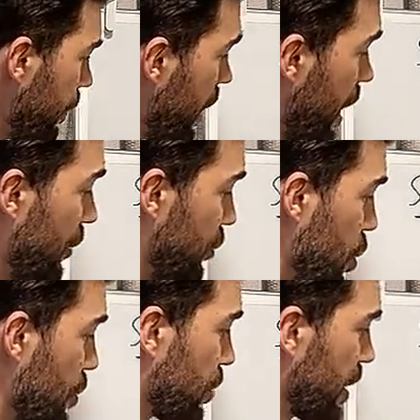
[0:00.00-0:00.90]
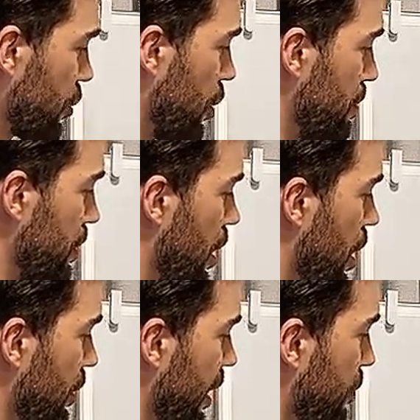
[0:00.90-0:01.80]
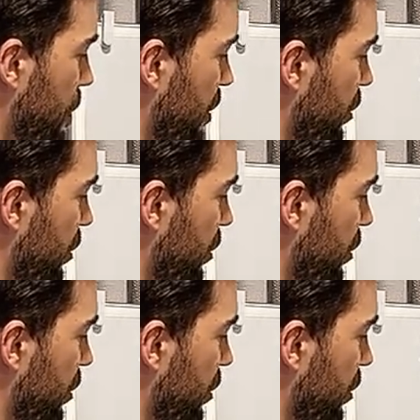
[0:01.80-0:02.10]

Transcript: if you, for example, are an expressive